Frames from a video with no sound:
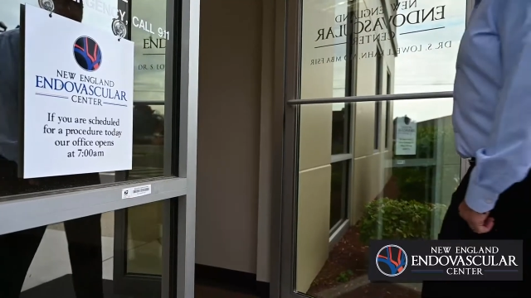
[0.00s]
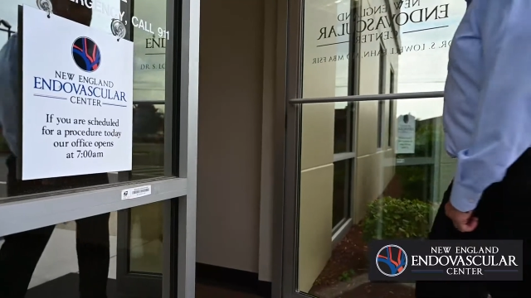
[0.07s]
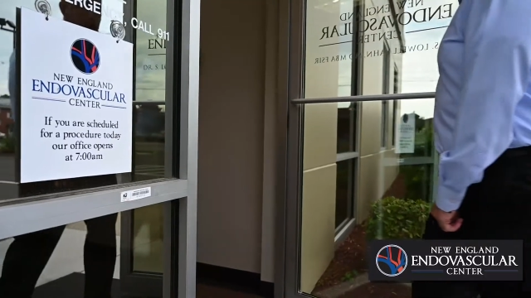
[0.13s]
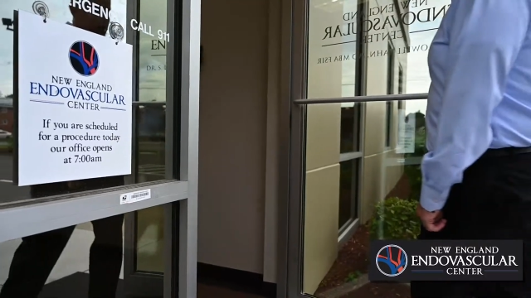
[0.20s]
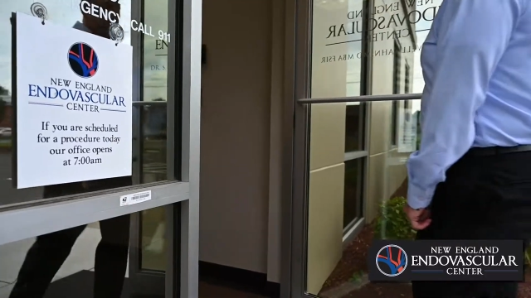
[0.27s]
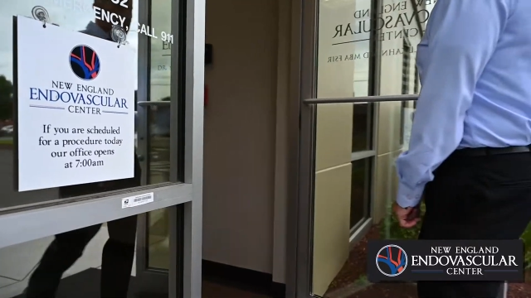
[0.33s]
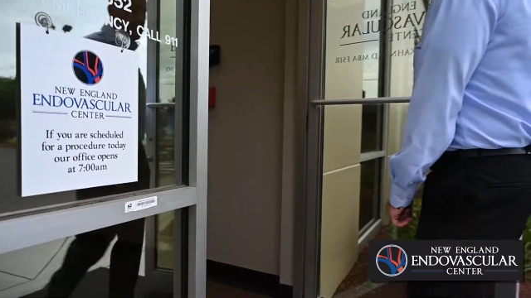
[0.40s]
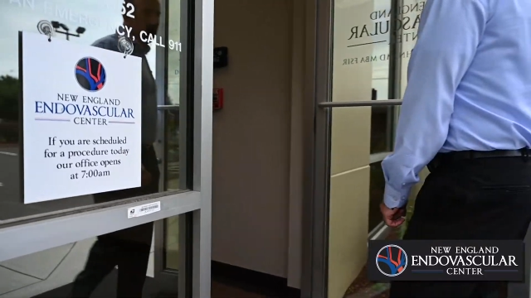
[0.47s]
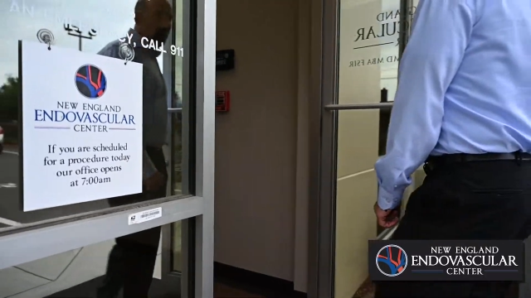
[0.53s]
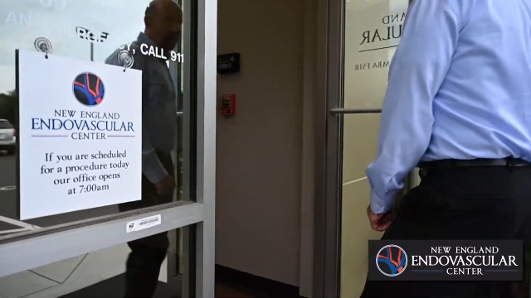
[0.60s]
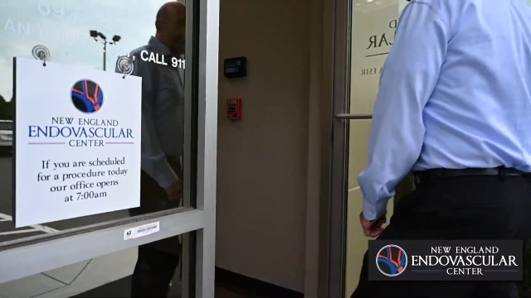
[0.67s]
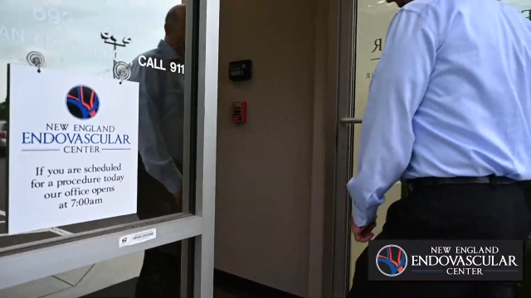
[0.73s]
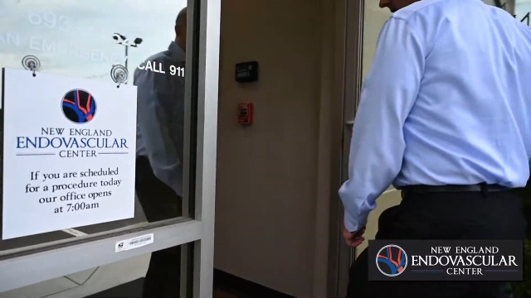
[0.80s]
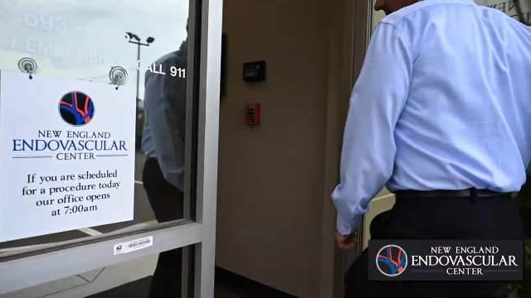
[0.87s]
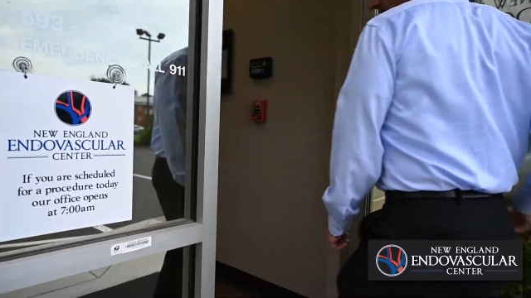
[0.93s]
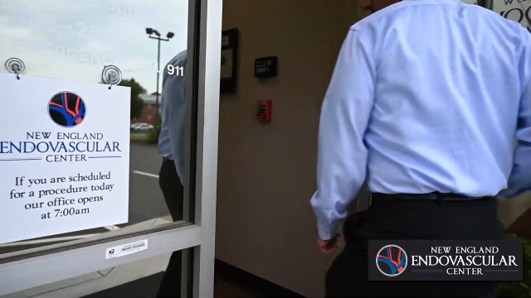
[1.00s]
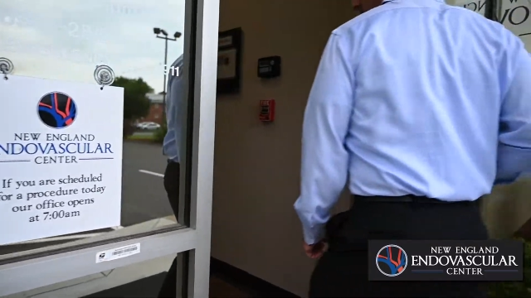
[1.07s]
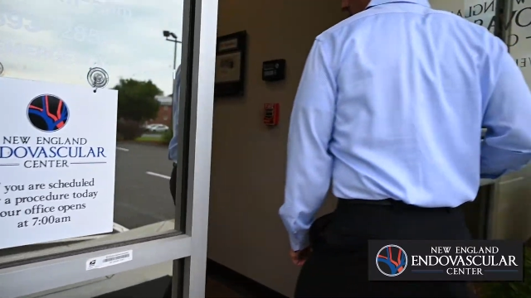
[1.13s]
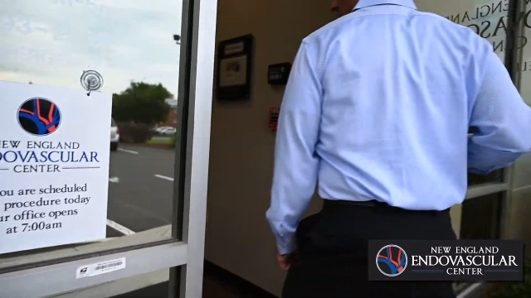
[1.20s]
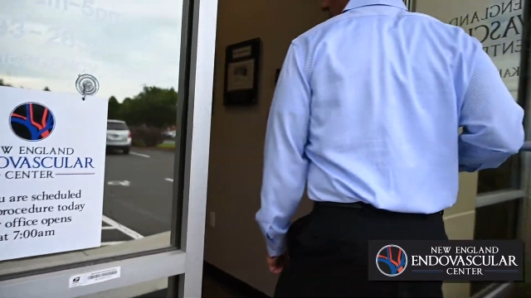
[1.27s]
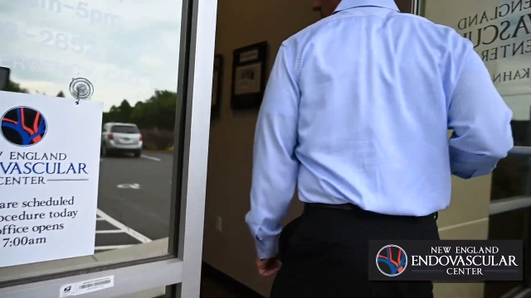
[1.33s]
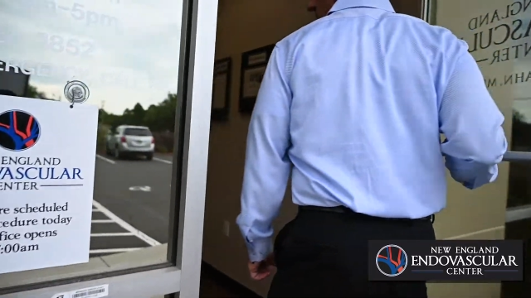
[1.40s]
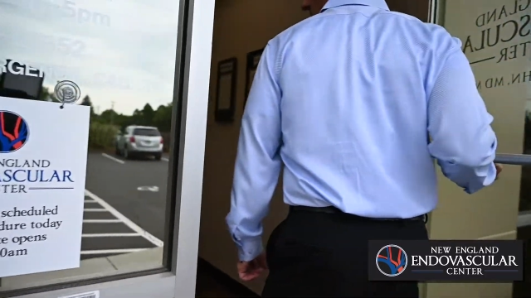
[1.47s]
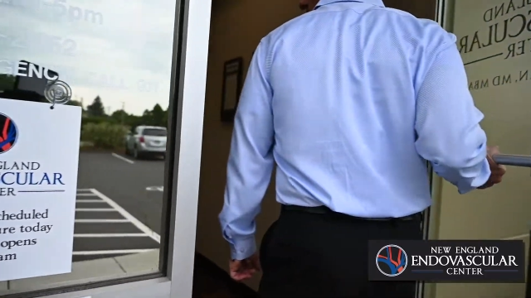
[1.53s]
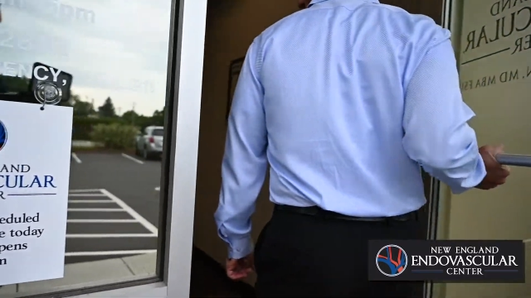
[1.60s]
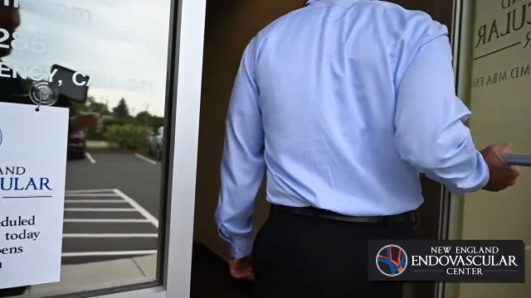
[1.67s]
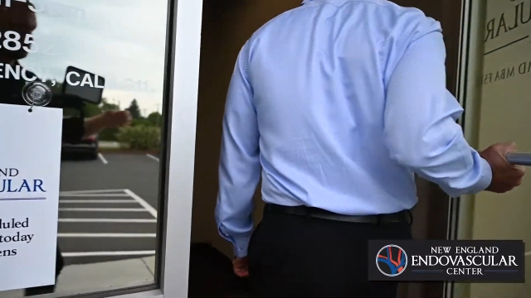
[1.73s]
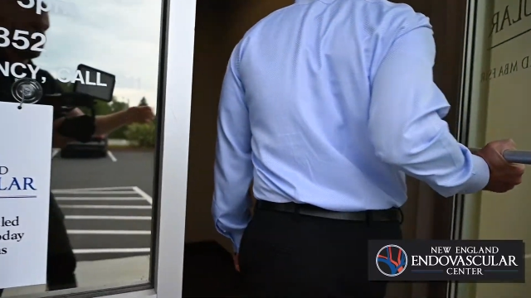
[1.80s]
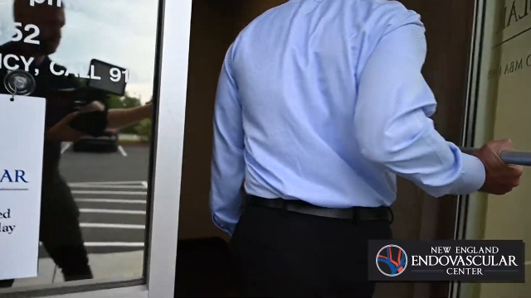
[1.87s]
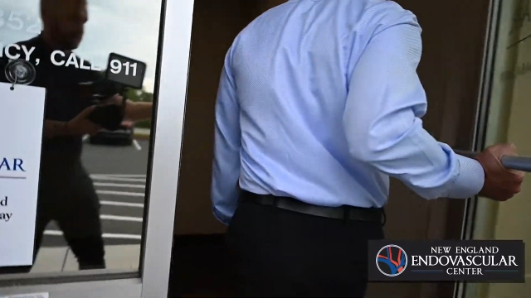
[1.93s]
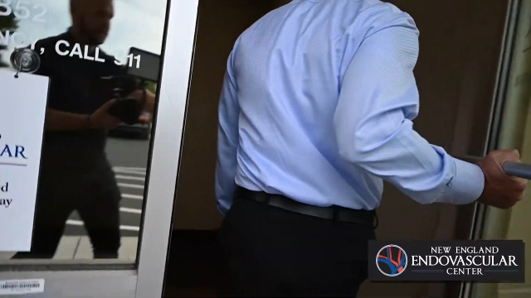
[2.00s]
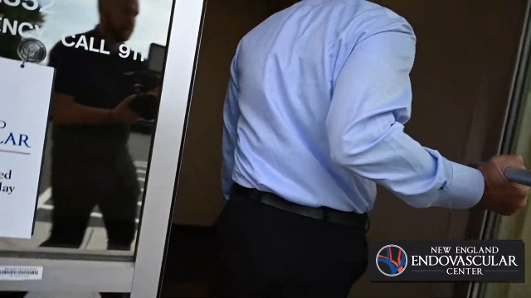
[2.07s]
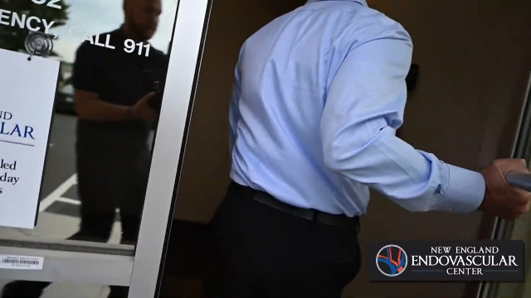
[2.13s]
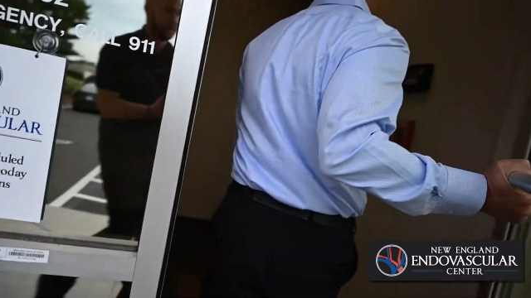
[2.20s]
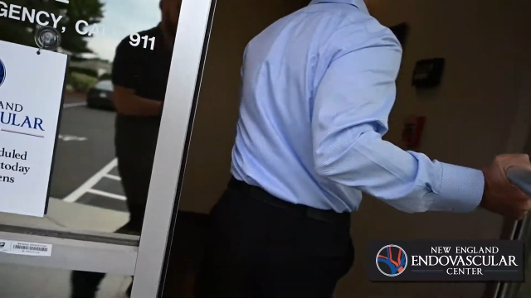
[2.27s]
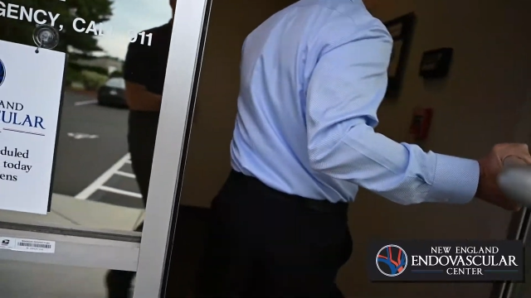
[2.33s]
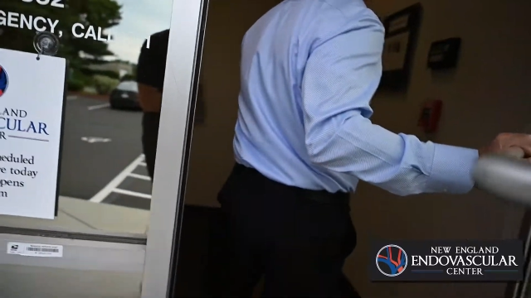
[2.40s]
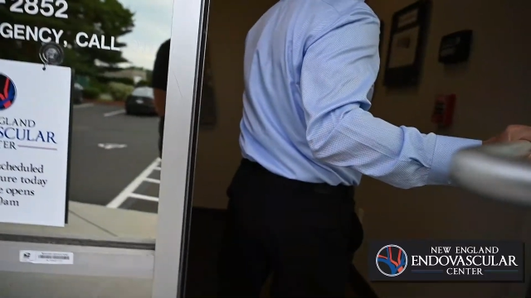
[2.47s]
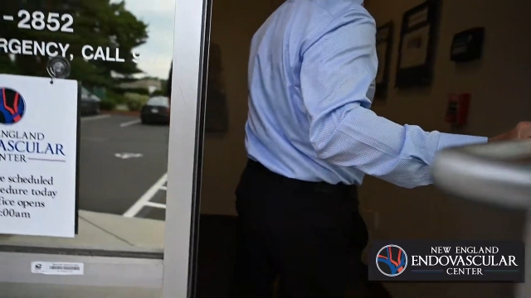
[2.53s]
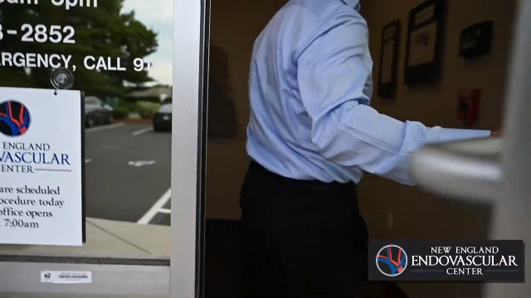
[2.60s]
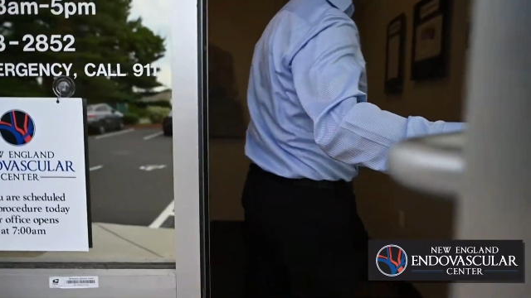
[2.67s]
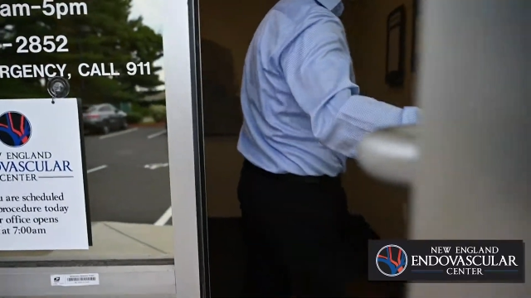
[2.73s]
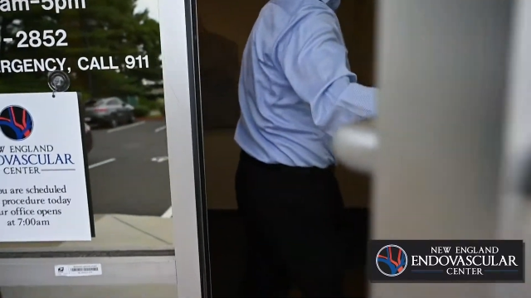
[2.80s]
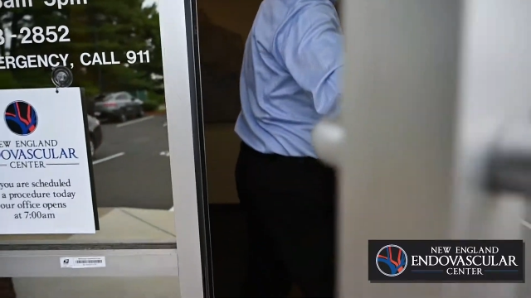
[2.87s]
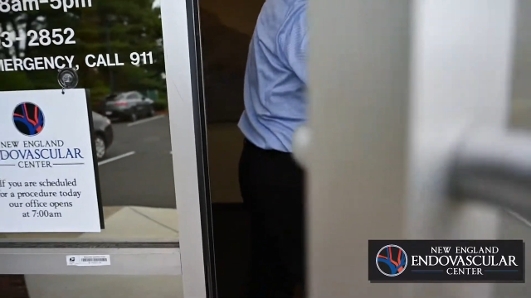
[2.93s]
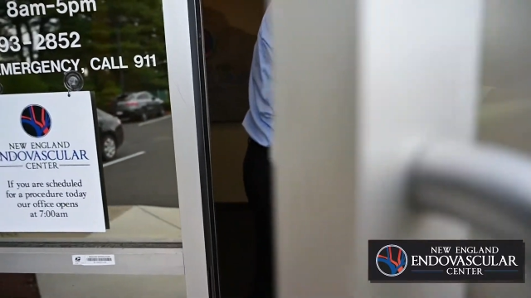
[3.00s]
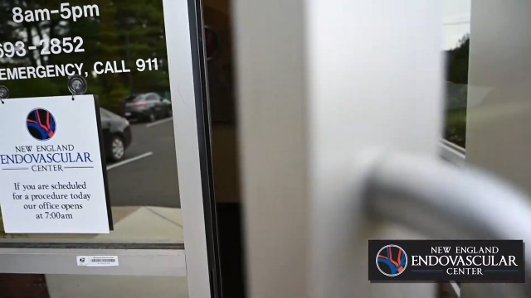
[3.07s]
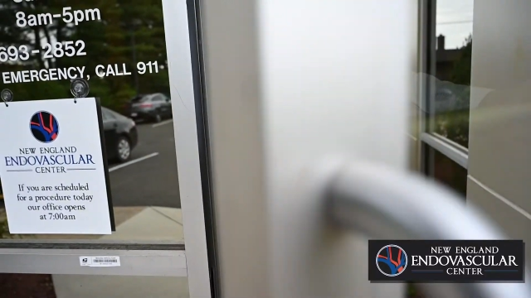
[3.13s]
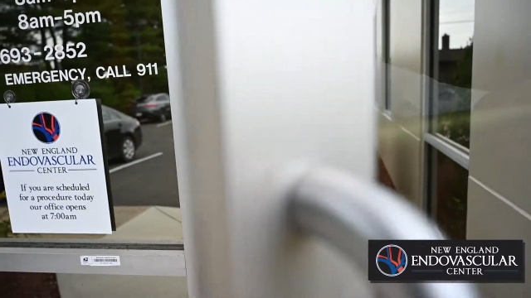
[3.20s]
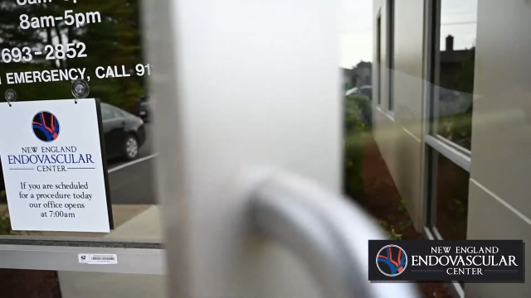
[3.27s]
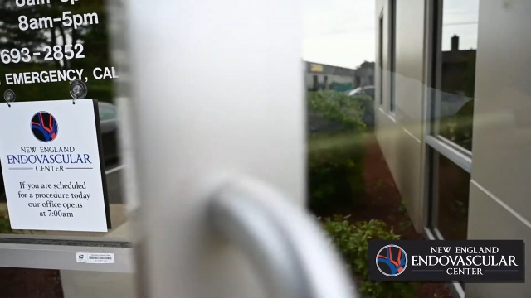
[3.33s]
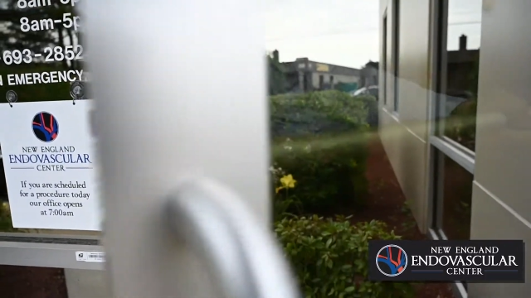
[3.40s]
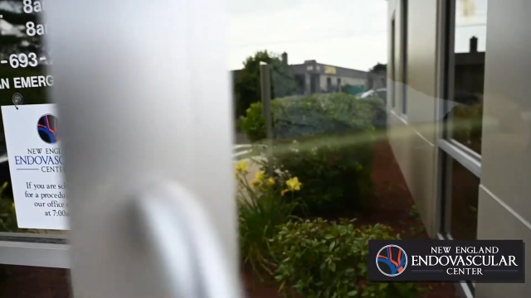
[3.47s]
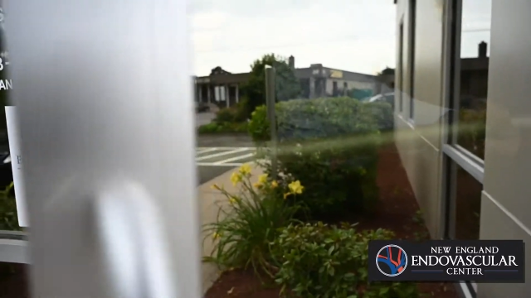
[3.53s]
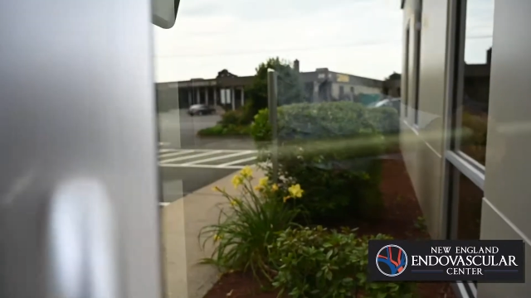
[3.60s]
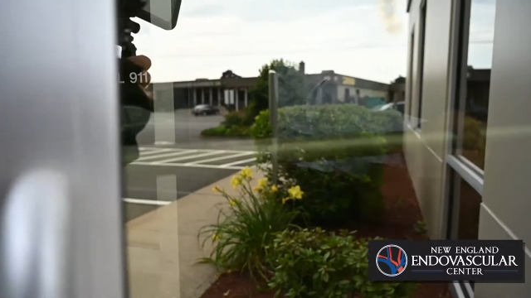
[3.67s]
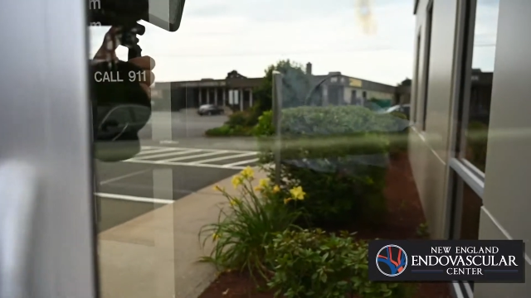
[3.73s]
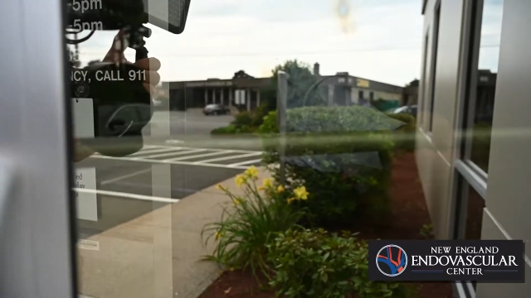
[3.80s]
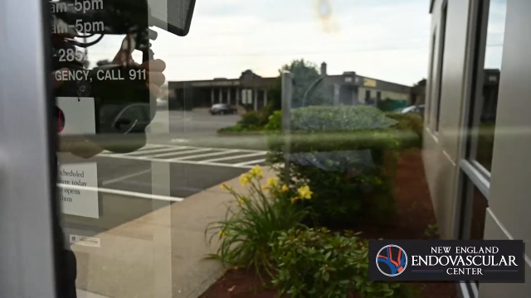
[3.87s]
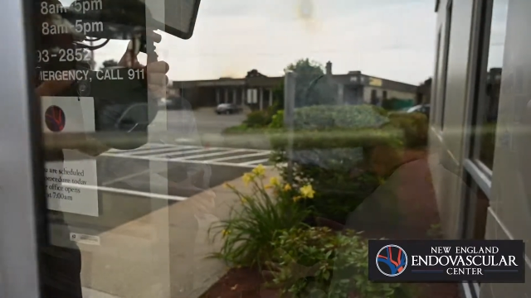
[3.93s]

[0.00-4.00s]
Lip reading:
No face is visible, so there are no lips to read.